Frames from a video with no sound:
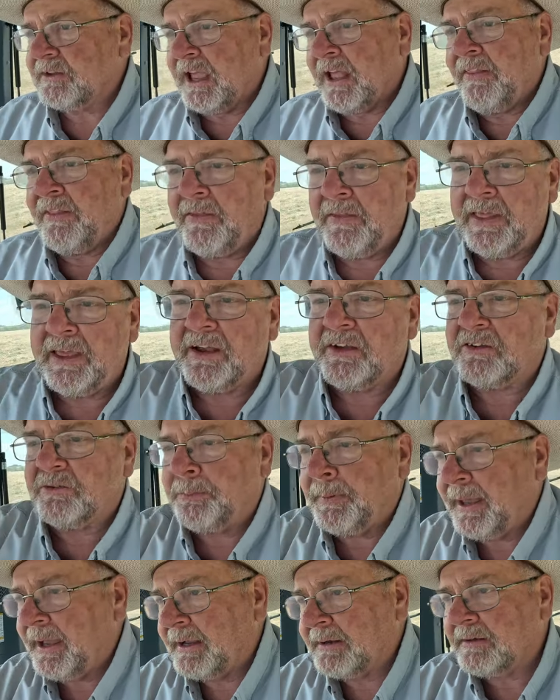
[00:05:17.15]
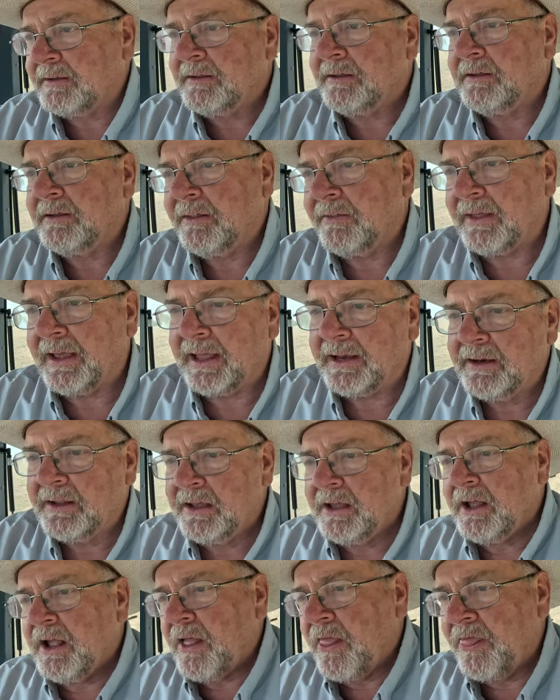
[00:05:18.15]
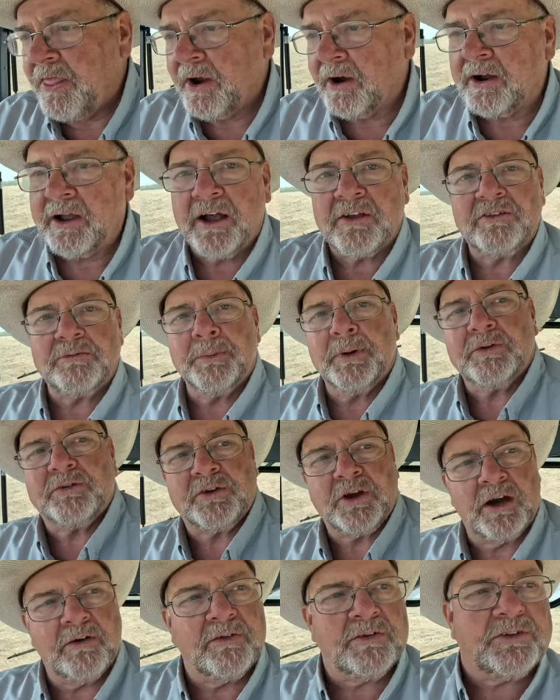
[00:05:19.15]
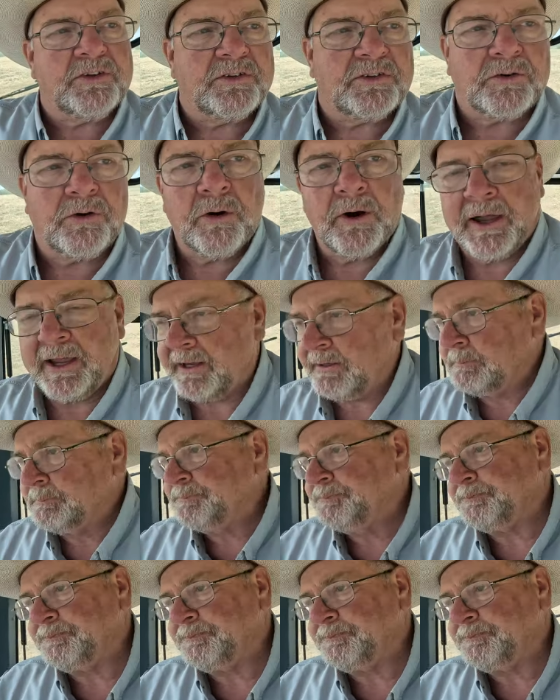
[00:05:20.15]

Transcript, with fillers: And then they expect that their customer service is great